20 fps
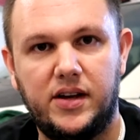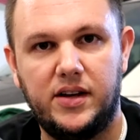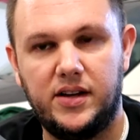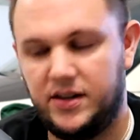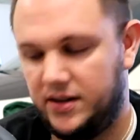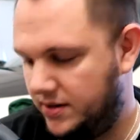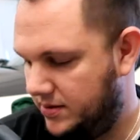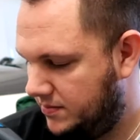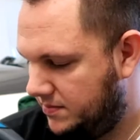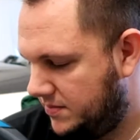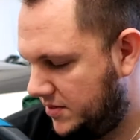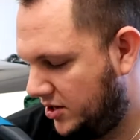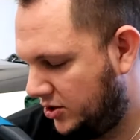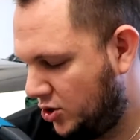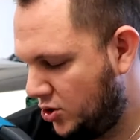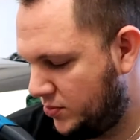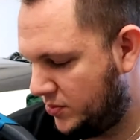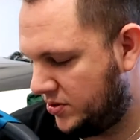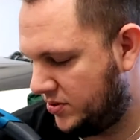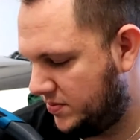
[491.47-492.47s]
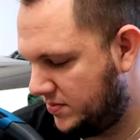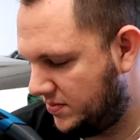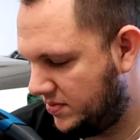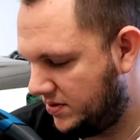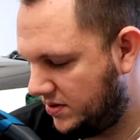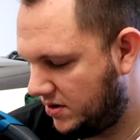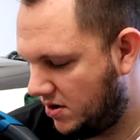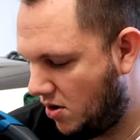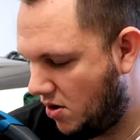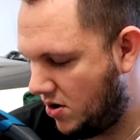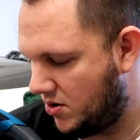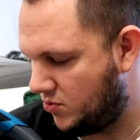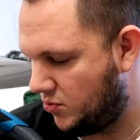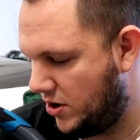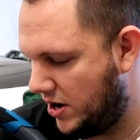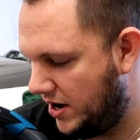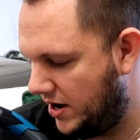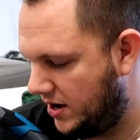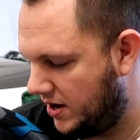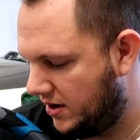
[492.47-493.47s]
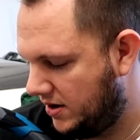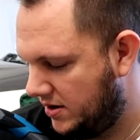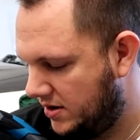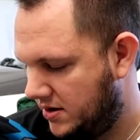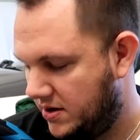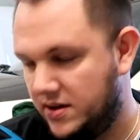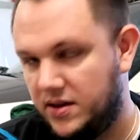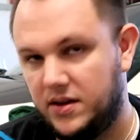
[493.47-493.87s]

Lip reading: you know, aluminum hardware.